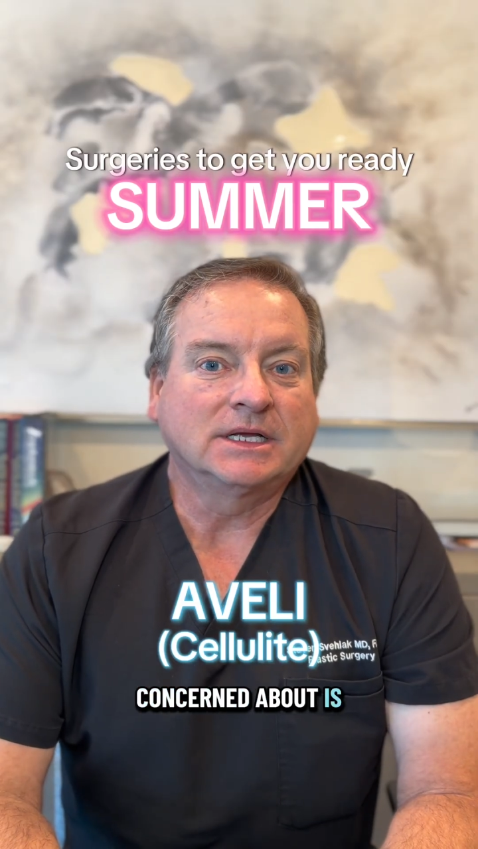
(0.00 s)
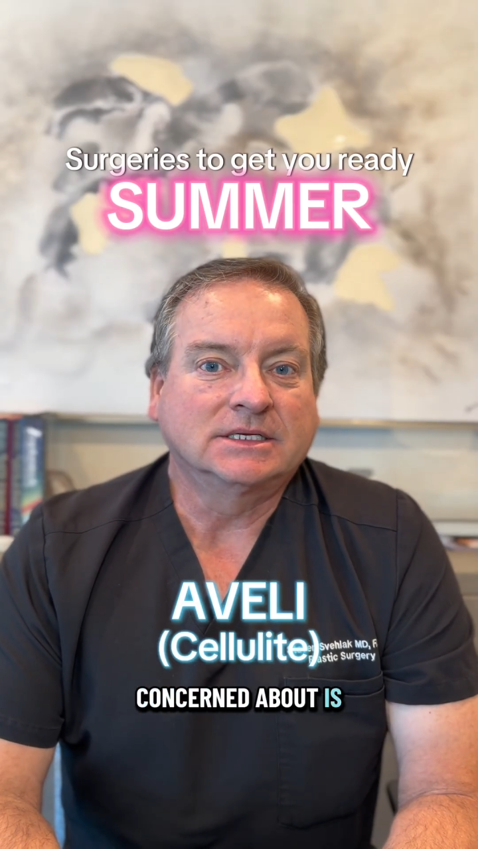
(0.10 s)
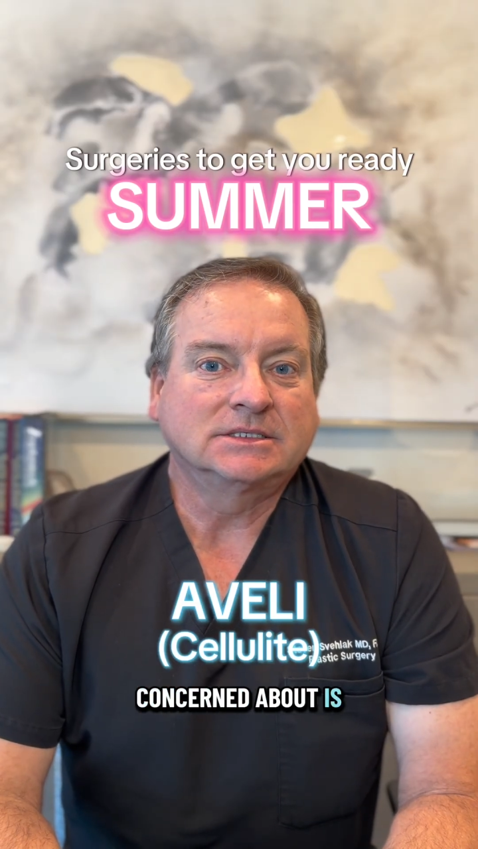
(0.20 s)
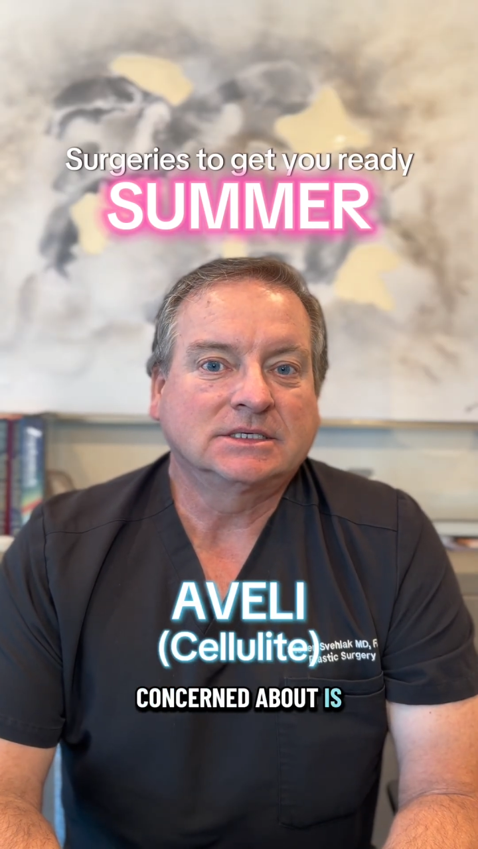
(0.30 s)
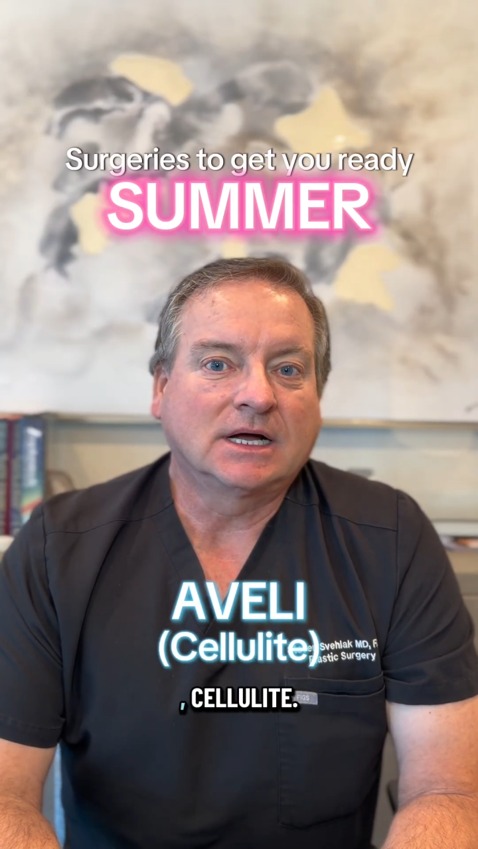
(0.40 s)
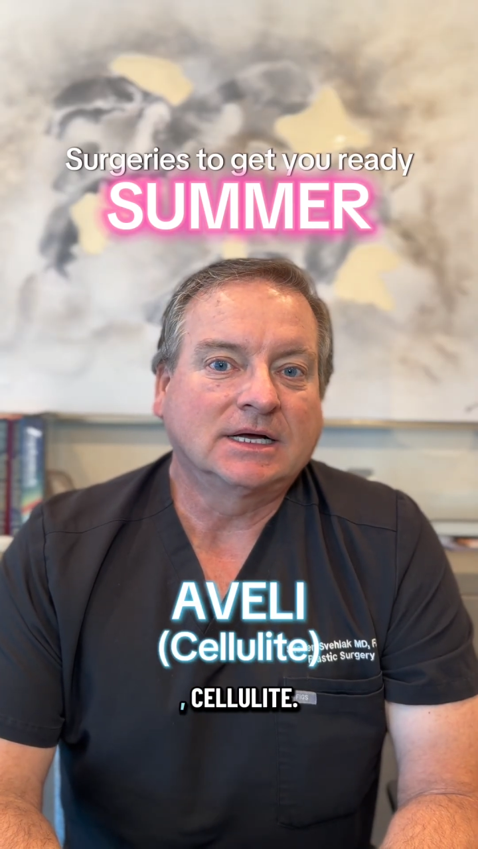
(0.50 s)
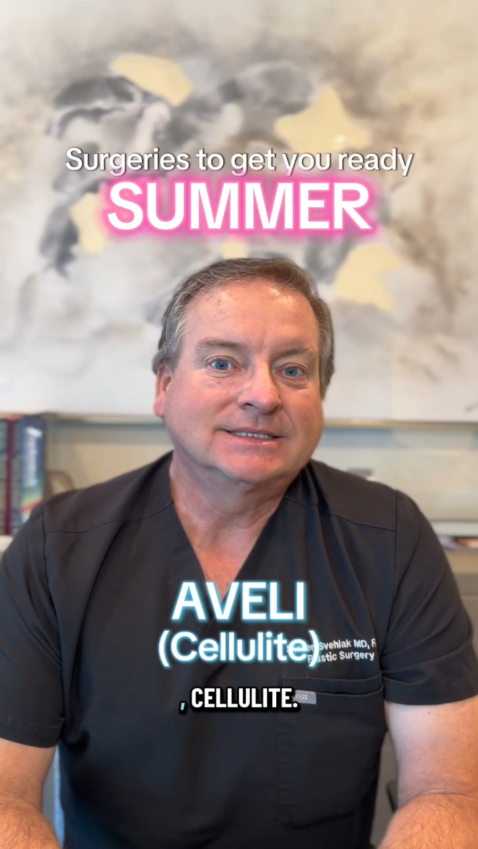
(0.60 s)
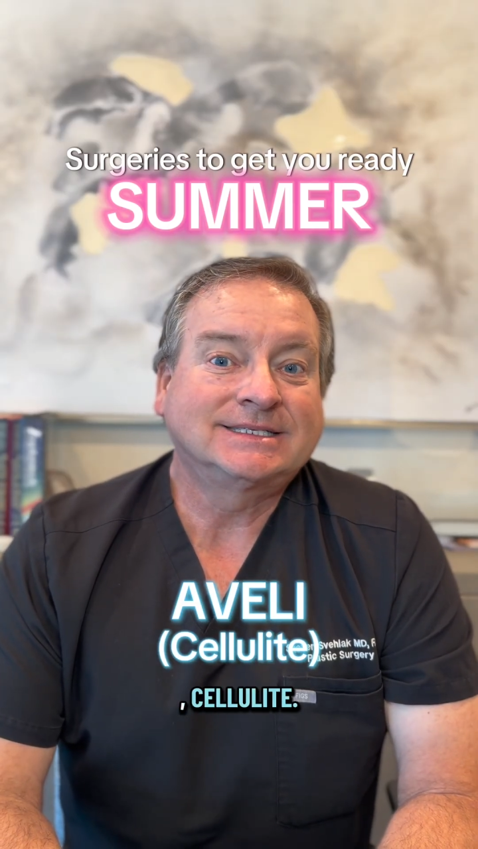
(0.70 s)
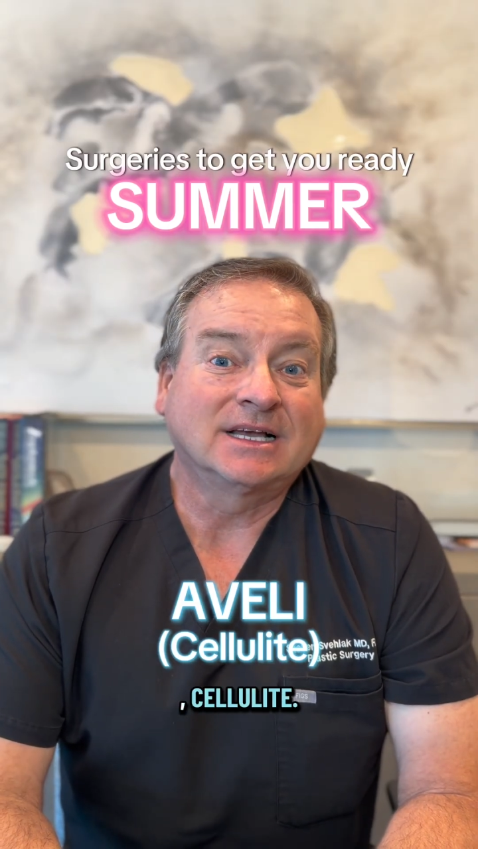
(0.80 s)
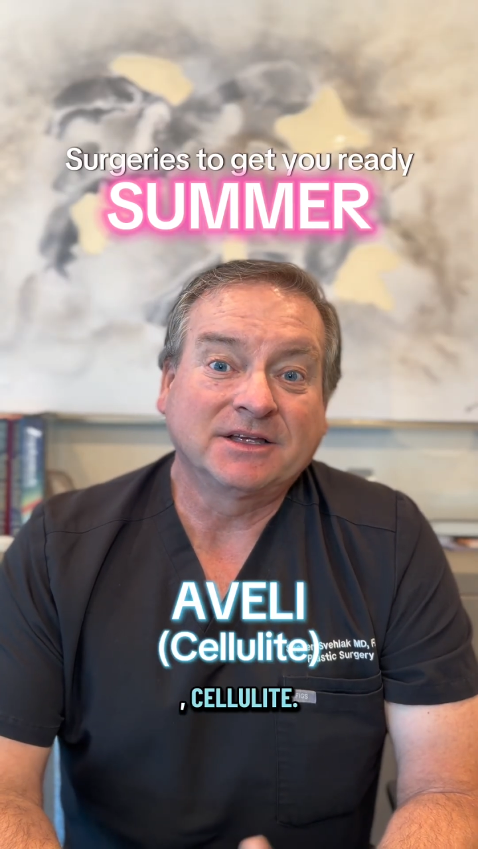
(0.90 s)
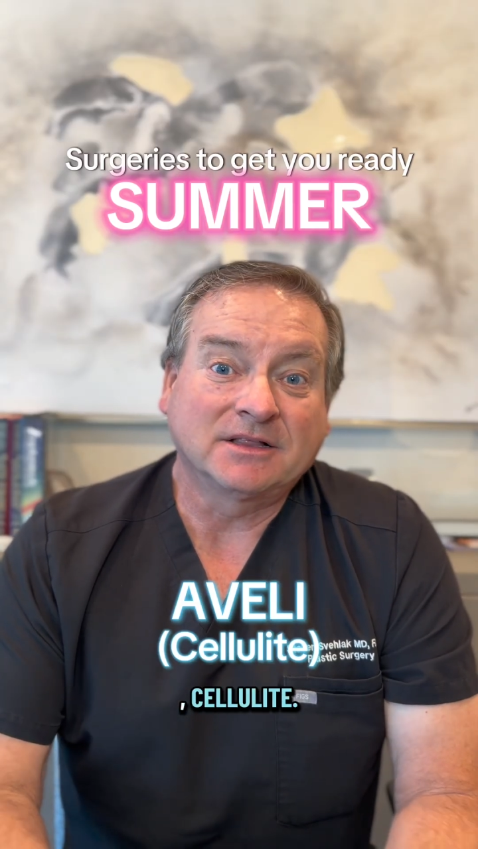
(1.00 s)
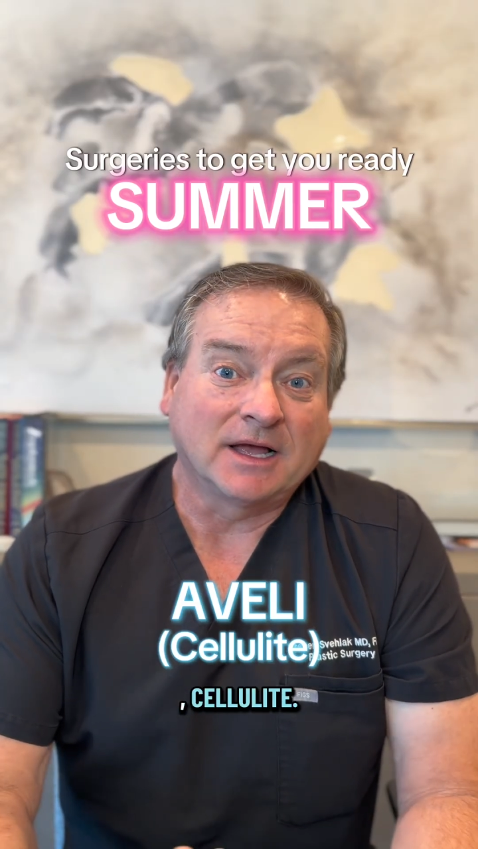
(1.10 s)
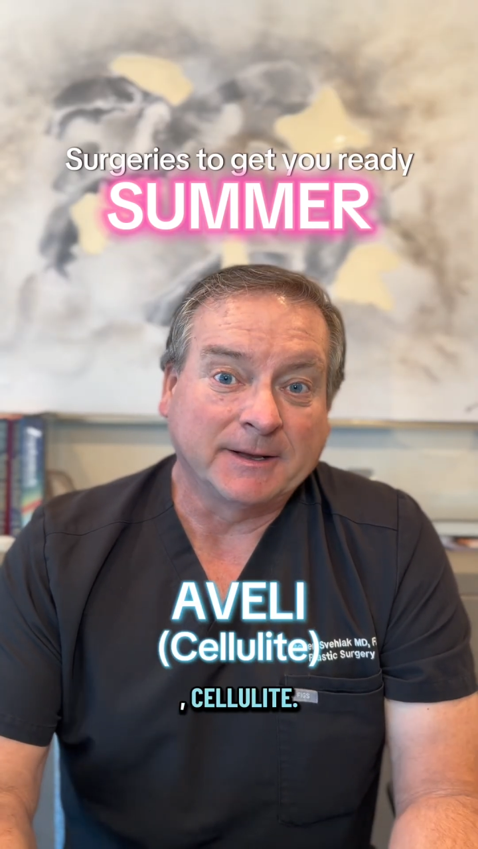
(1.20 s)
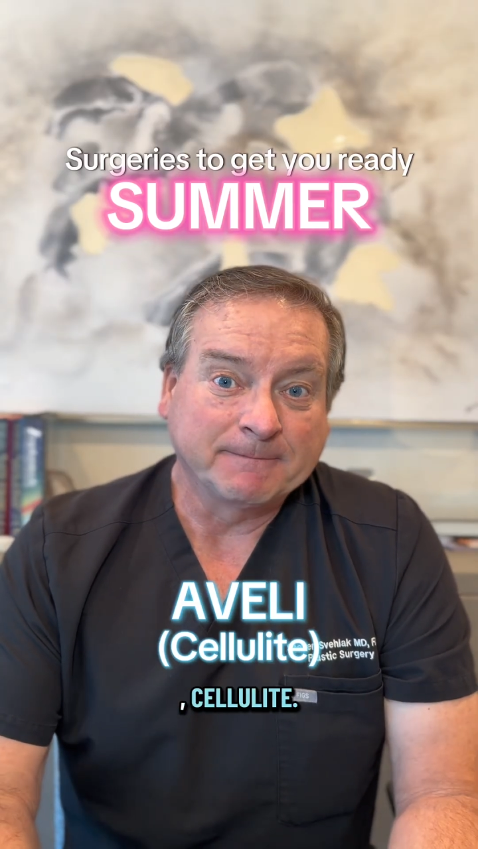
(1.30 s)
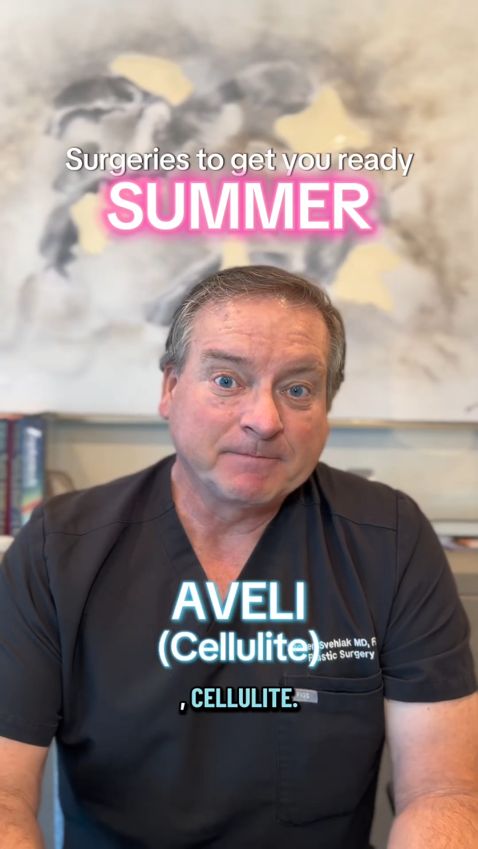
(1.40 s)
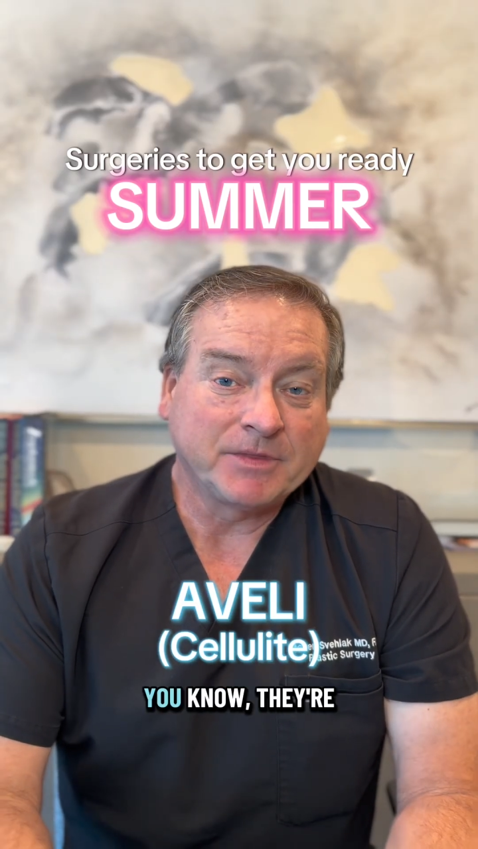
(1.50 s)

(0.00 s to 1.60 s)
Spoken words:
is cellulite.